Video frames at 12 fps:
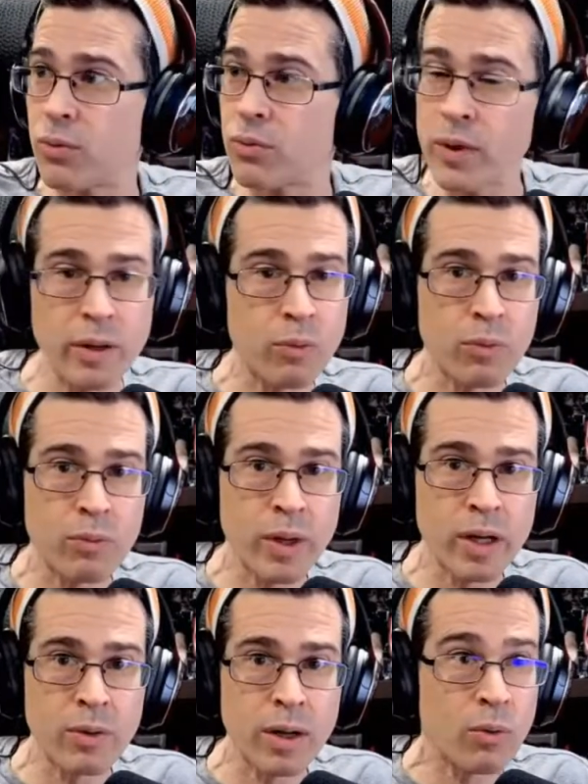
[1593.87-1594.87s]

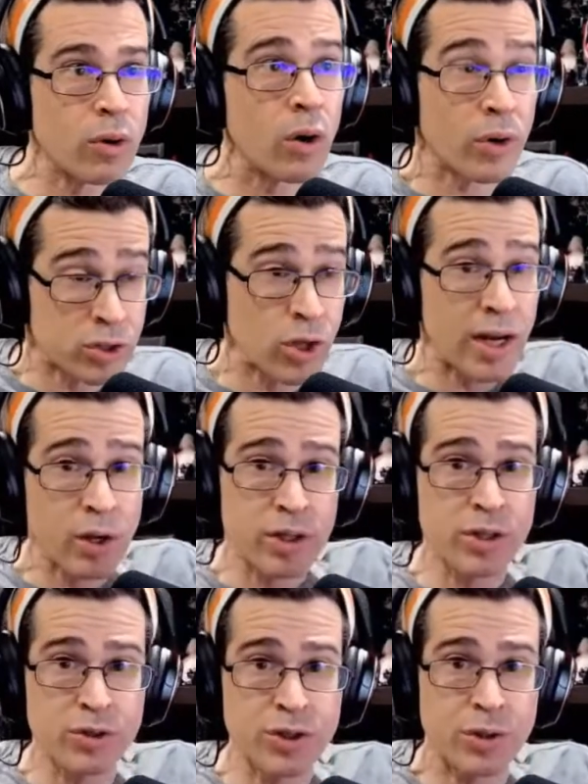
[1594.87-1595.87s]
Where do I? Oh, so I go to
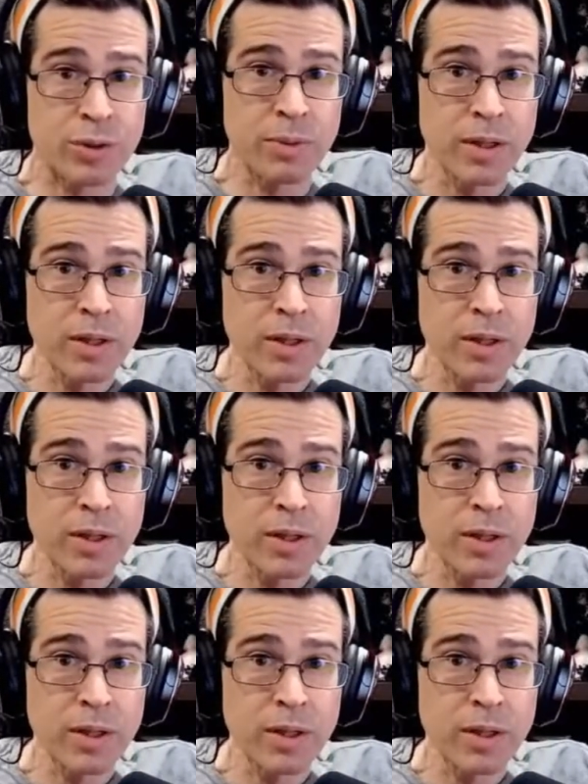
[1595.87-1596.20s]
YouTube.